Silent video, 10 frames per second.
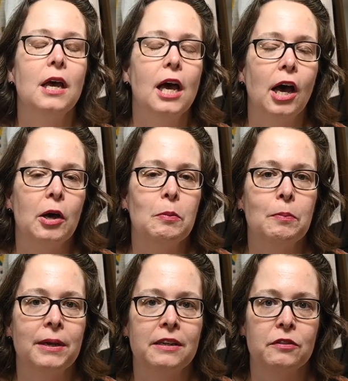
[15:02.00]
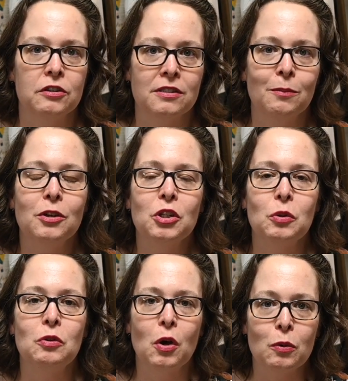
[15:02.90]
But if you're someone
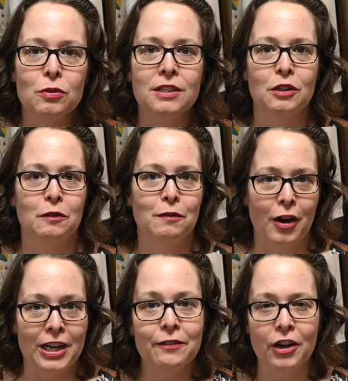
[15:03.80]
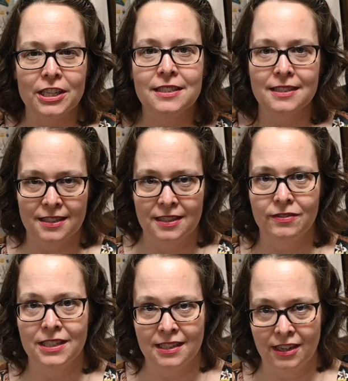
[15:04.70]
who knows that you're very, very
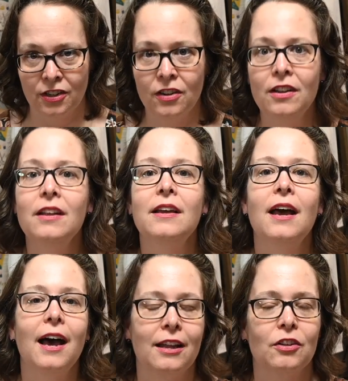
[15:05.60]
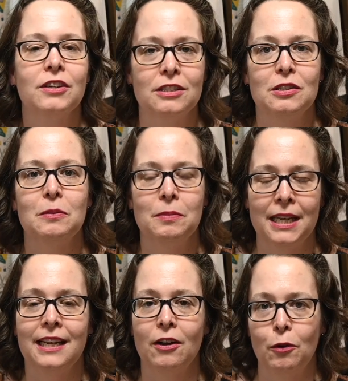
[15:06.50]
sensitive to nickel, look into
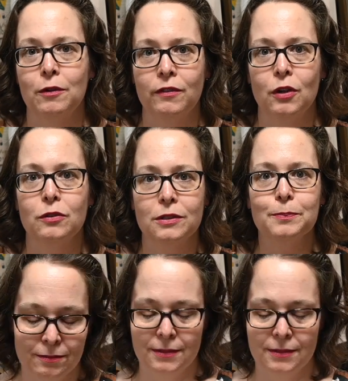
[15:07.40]
getting a hold of those.